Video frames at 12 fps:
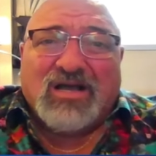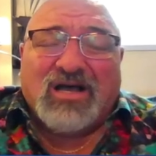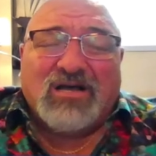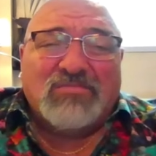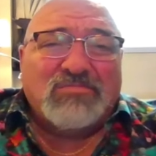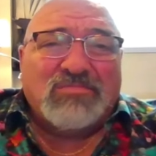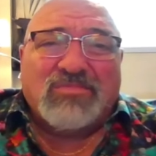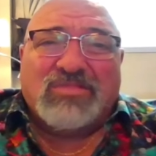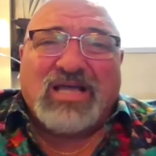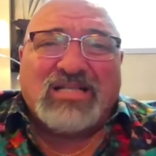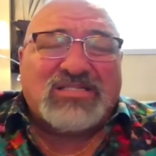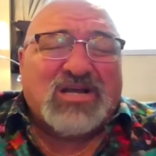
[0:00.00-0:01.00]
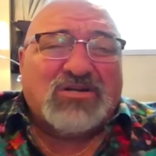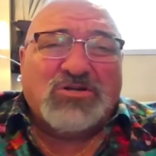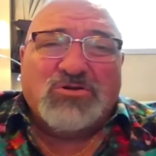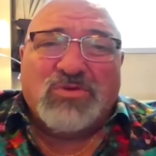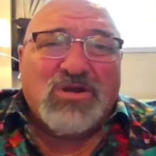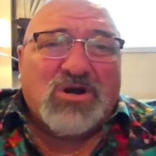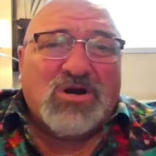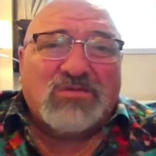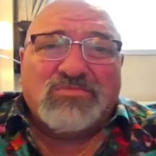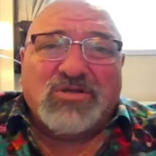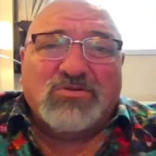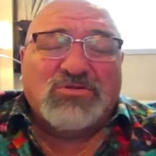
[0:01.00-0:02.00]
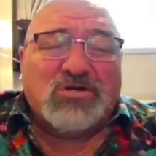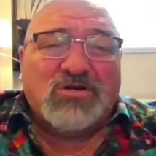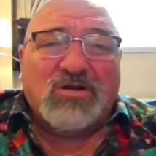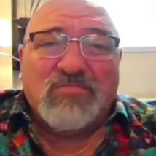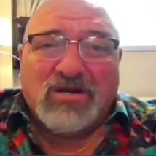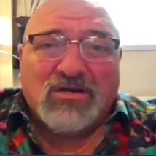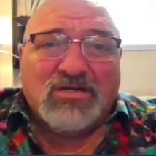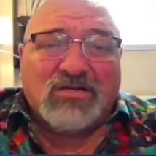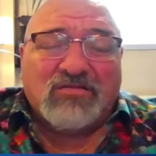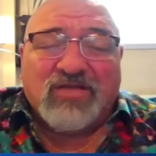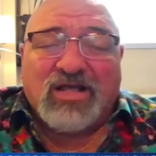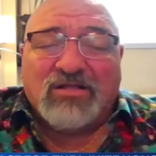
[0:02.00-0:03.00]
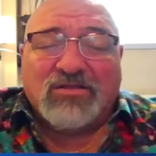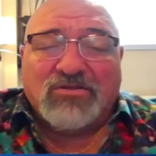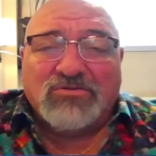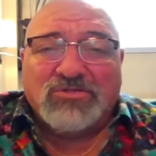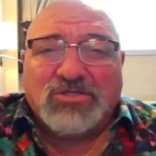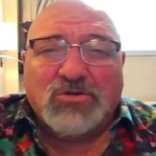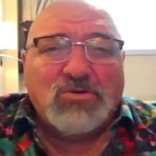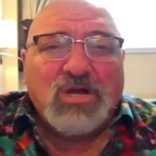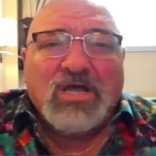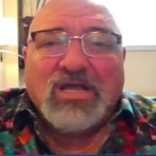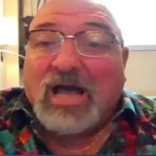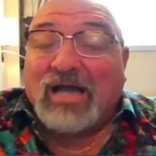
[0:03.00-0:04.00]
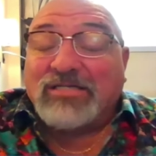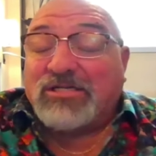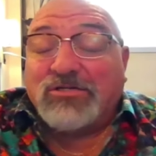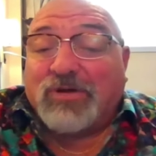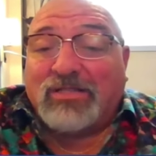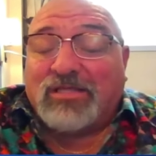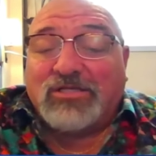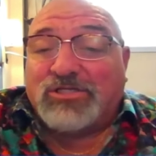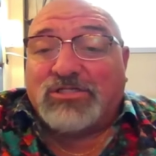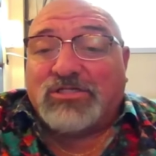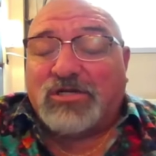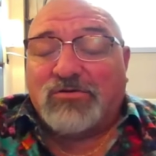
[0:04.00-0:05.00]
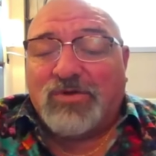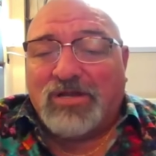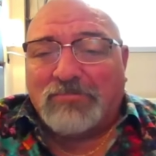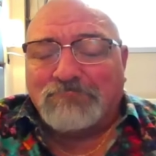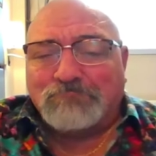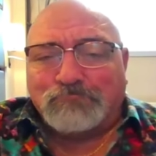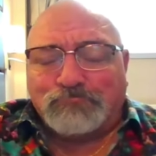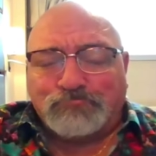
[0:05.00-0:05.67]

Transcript: That's not who we are. Those aren't American values. So I do. I think she's going to win.